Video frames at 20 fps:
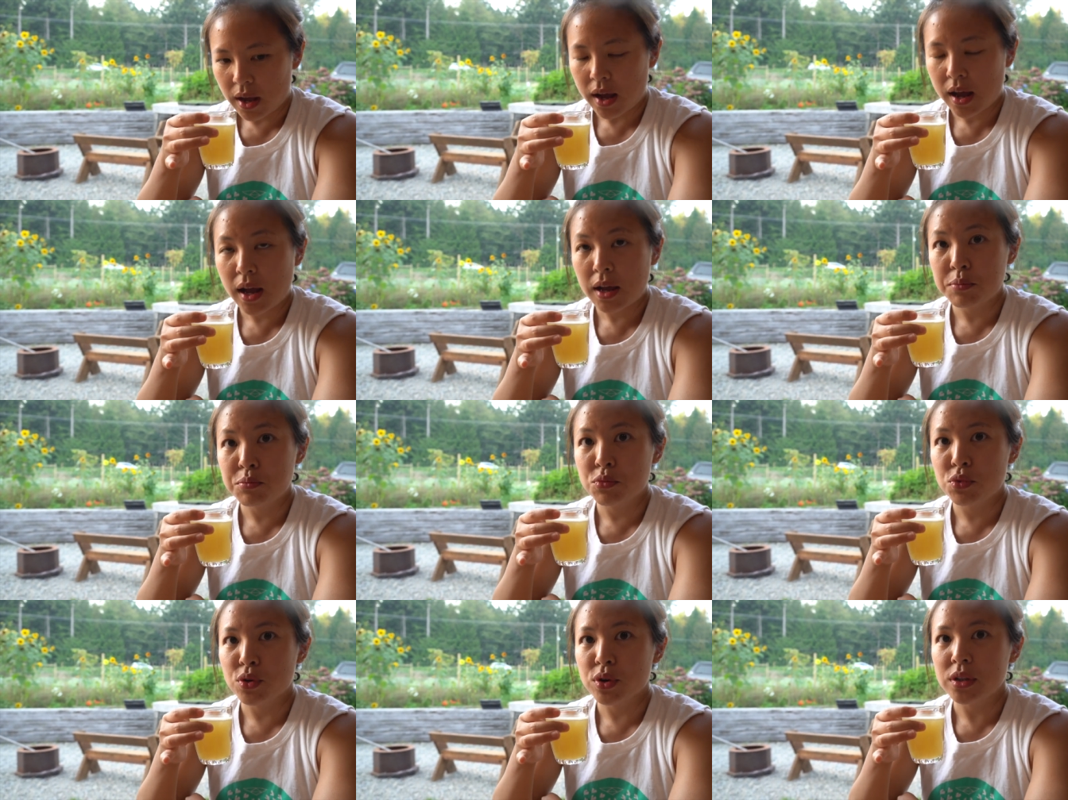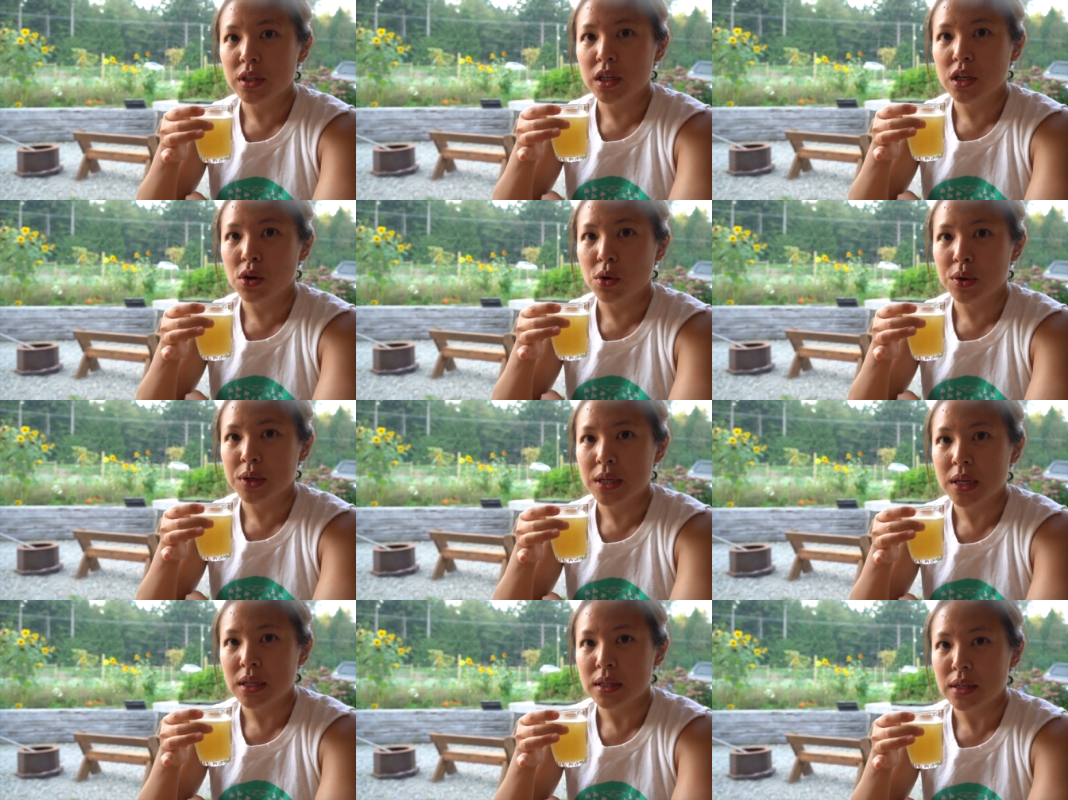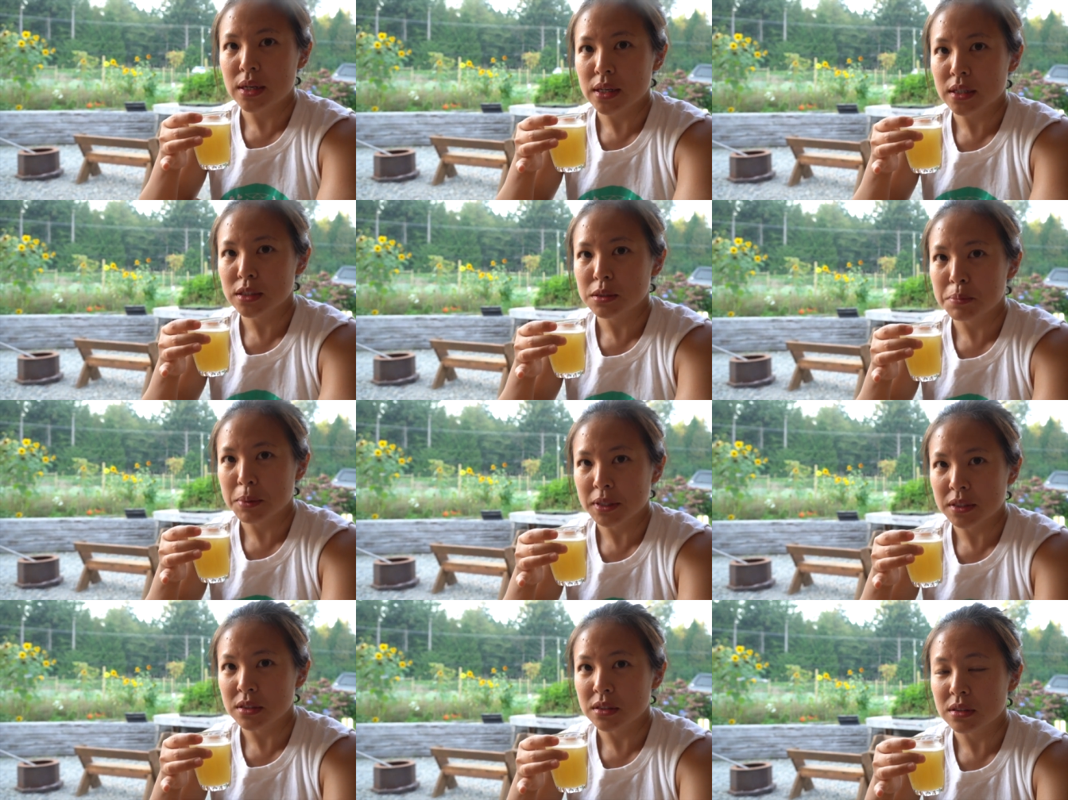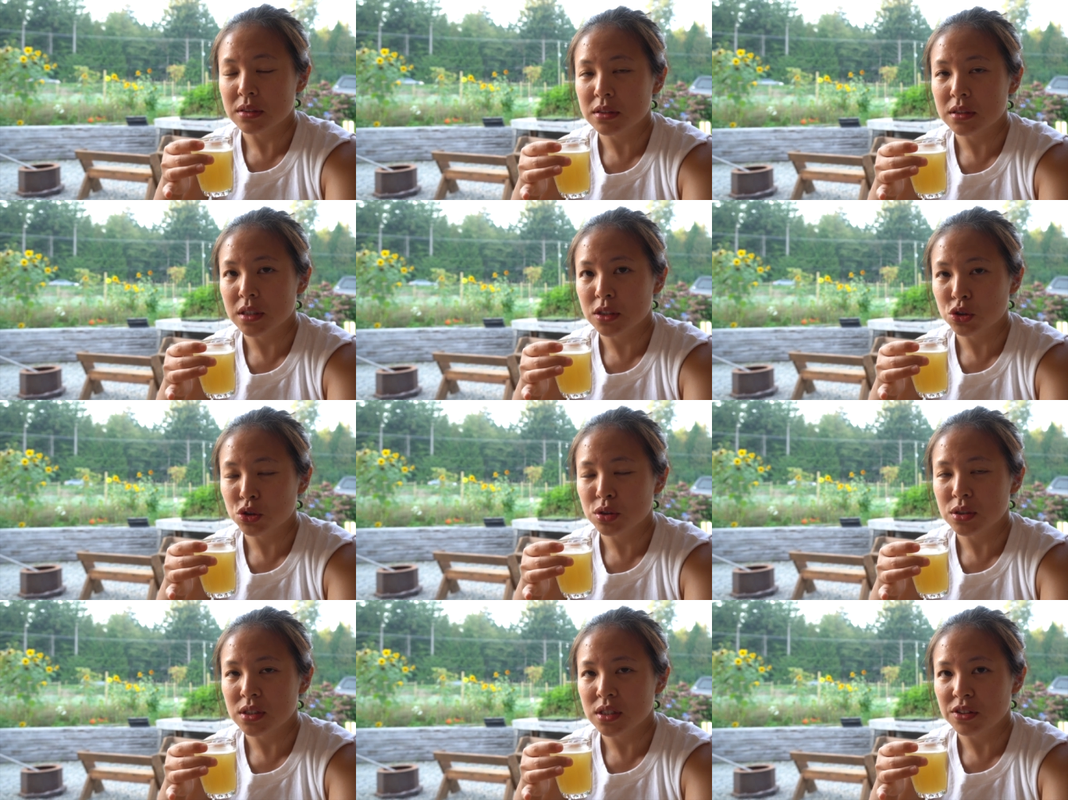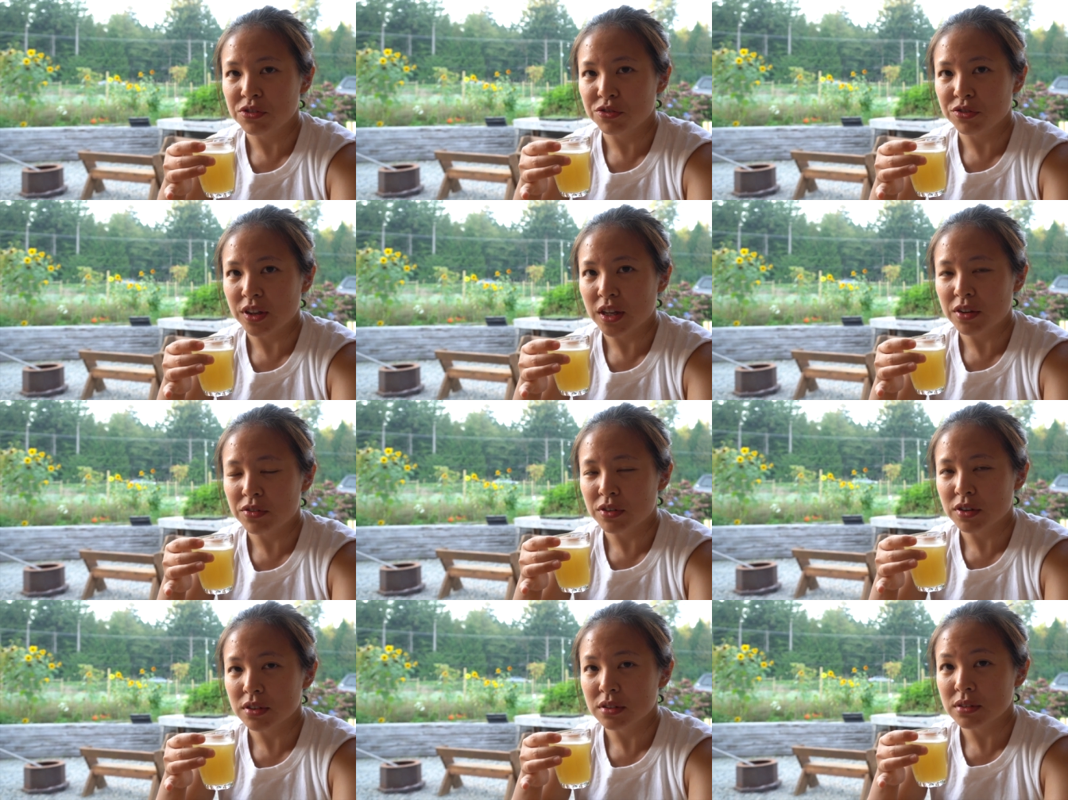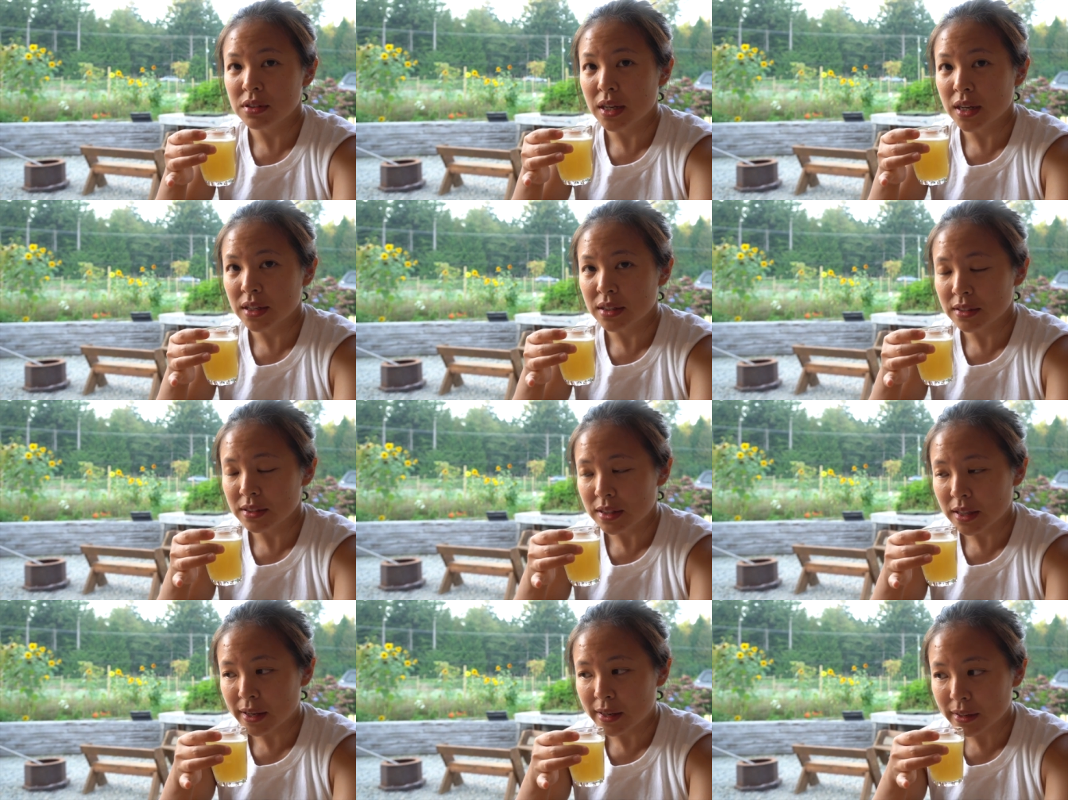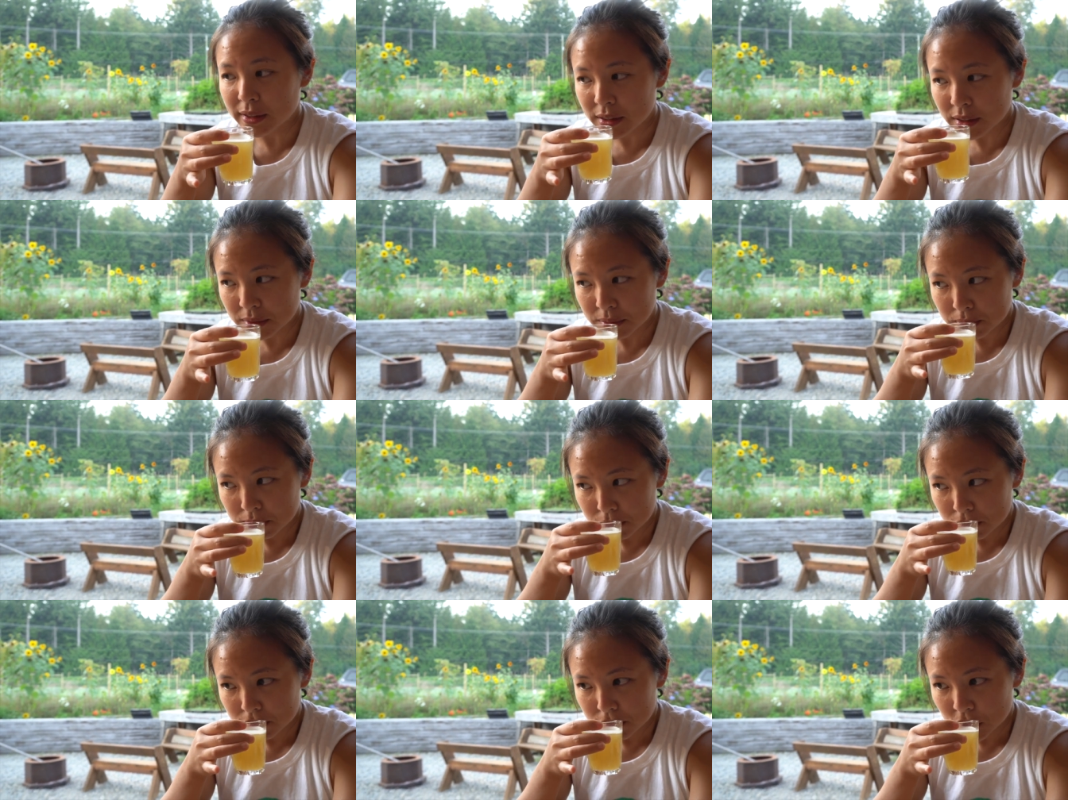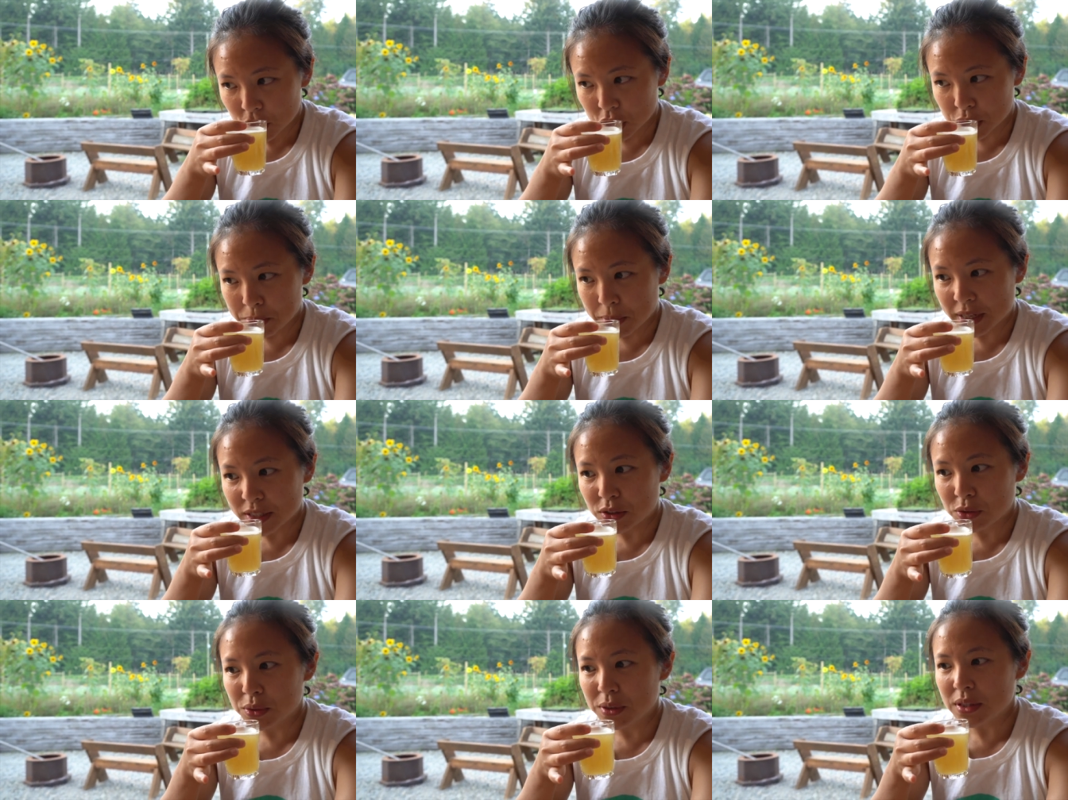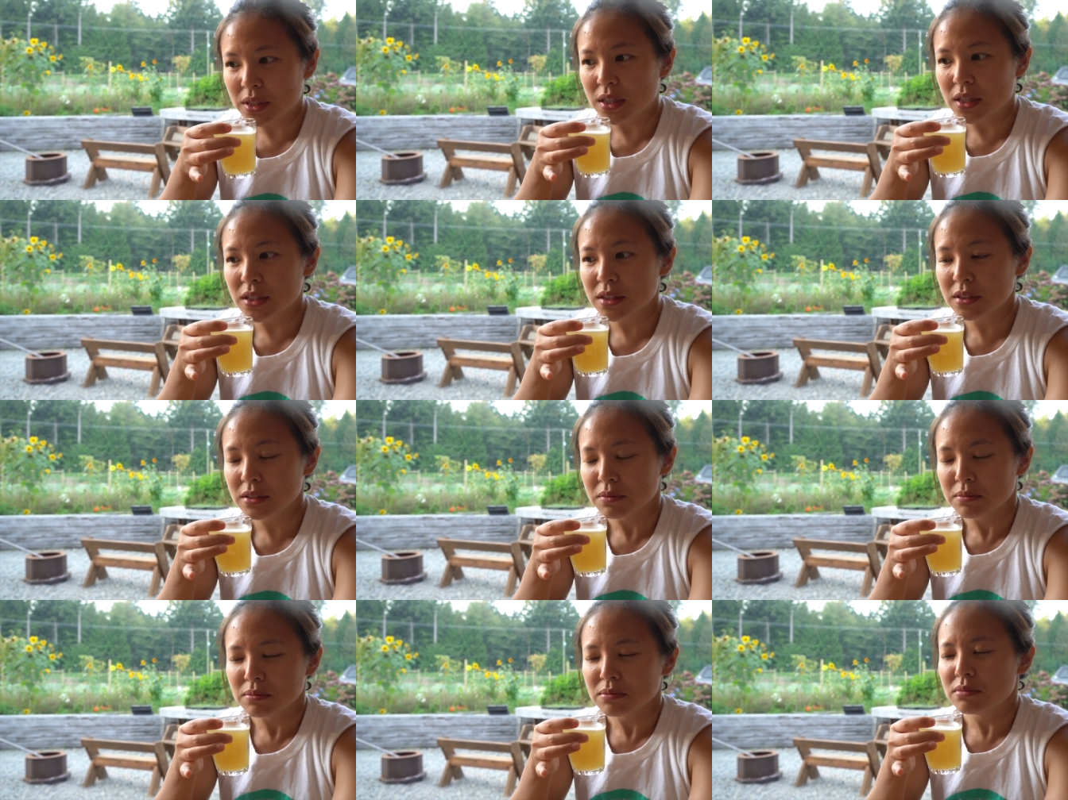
I'm really going in expecting citrusy flavors and like just by doing this,